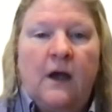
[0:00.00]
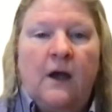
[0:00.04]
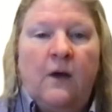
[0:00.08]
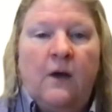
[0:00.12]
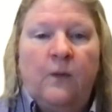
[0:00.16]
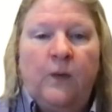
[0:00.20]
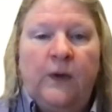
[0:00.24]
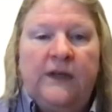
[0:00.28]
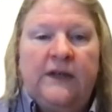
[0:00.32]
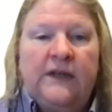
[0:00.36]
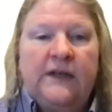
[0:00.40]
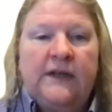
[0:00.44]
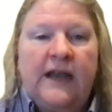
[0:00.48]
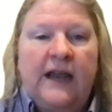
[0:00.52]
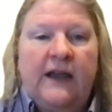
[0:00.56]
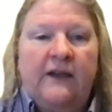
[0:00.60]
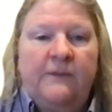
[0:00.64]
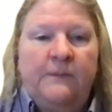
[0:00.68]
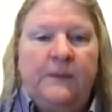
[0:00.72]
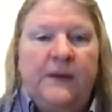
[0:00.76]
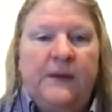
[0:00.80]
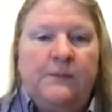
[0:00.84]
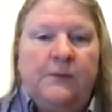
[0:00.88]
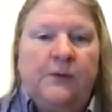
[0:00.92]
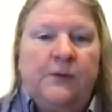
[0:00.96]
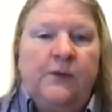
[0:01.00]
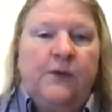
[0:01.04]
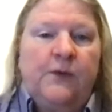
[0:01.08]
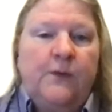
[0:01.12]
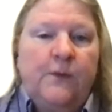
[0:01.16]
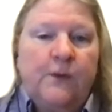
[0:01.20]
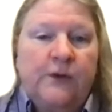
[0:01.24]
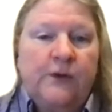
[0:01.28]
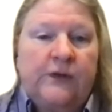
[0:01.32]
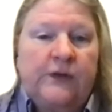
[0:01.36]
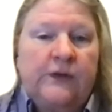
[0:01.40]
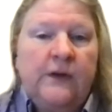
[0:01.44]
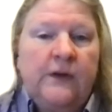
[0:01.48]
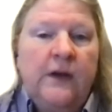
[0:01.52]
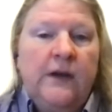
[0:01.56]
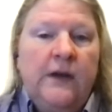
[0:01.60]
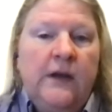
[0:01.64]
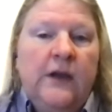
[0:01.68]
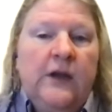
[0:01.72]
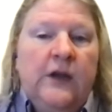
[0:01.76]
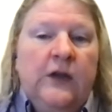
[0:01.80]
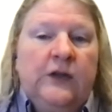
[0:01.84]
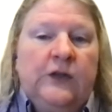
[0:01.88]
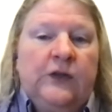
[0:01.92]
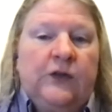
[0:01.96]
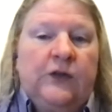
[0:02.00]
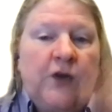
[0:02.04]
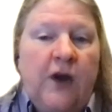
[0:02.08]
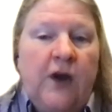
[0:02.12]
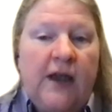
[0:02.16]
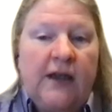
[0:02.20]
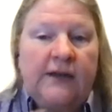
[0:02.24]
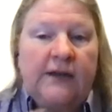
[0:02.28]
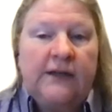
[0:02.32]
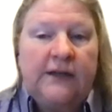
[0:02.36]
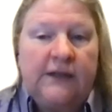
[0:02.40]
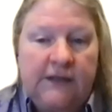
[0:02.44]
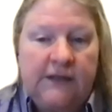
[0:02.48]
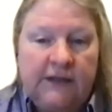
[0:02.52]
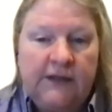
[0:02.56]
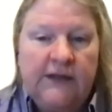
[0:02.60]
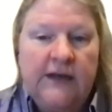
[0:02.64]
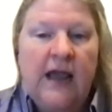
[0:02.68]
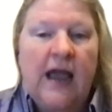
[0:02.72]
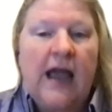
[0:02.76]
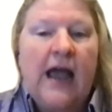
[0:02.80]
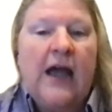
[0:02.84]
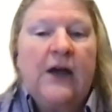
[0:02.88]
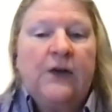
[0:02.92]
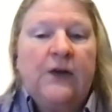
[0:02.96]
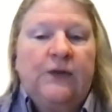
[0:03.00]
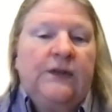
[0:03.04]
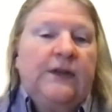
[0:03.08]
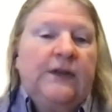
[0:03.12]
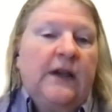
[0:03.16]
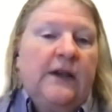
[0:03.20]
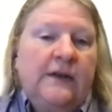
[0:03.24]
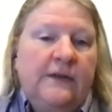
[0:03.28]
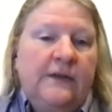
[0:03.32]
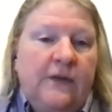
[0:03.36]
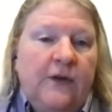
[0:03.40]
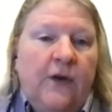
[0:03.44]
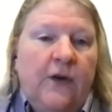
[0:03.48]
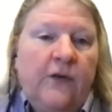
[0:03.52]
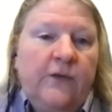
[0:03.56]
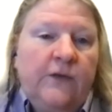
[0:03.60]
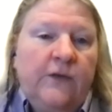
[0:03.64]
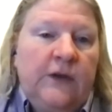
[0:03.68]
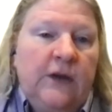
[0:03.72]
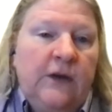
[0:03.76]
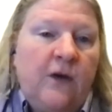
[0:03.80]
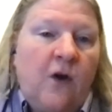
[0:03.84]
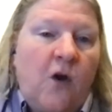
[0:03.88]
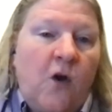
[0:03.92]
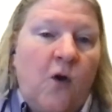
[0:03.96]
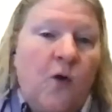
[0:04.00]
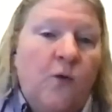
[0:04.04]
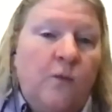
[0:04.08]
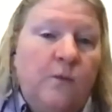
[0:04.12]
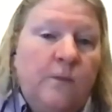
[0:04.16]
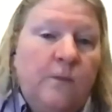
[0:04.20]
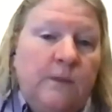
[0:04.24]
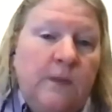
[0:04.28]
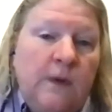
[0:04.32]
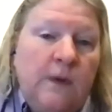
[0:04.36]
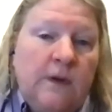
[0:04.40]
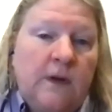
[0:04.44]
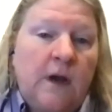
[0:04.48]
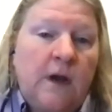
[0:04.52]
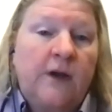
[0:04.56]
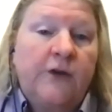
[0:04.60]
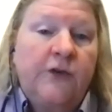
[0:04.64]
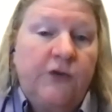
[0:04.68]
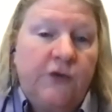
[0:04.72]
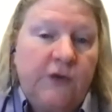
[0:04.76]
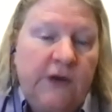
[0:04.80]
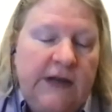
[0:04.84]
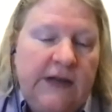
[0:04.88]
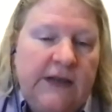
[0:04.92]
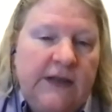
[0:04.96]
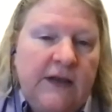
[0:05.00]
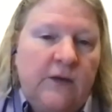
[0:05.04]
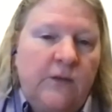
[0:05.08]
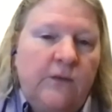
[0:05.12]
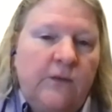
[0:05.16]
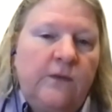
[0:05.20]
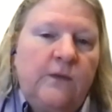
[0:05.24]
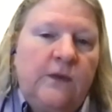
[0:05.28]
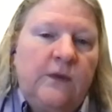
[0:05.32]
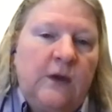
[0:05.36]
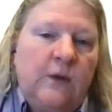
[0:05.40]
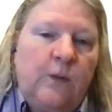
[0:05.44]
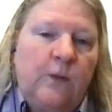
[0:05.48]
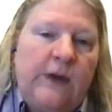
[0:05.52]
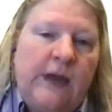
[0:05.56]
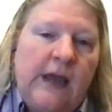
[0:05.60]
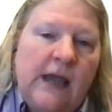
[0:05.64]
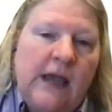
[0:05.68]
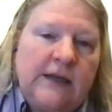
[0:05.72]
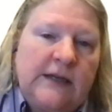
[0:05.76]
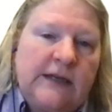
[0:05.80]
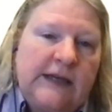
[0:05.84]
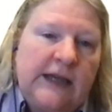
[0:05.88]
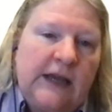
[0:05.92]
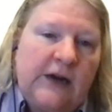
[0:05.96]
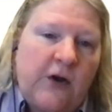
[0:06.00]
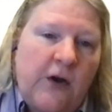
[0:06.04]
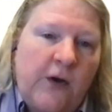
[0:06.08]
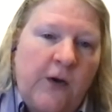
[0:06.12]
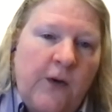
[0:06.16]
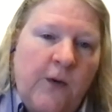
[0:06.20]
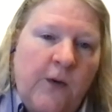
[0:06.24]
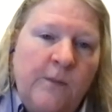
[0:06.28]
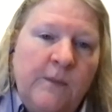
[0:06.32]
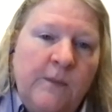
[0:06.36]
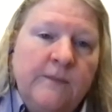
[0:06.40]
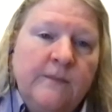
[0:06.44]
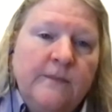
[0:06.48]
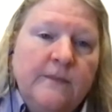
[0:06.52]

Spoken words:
We did have people who were stranded outside of their home country that we had to get home.